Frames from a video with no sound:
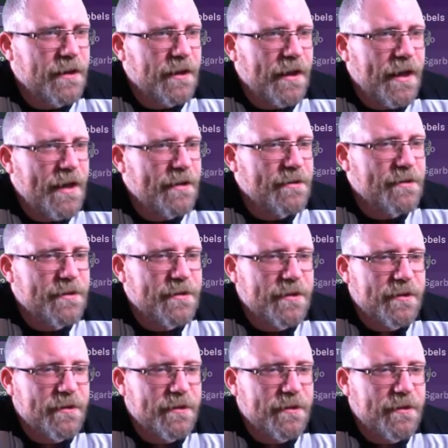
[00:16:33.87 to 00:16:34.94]
against
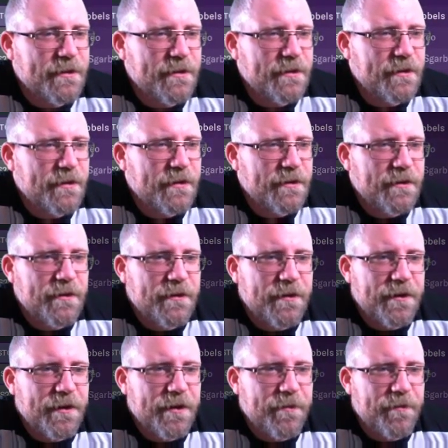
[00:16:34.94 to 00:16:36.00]

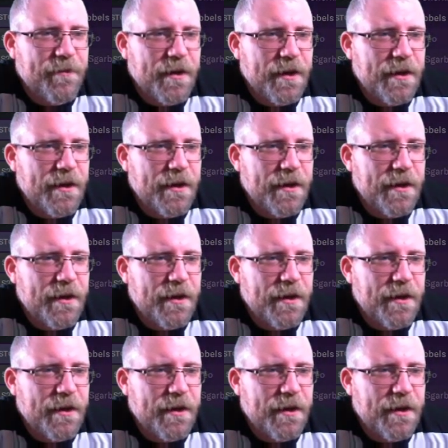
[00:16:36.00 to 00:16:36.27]
them.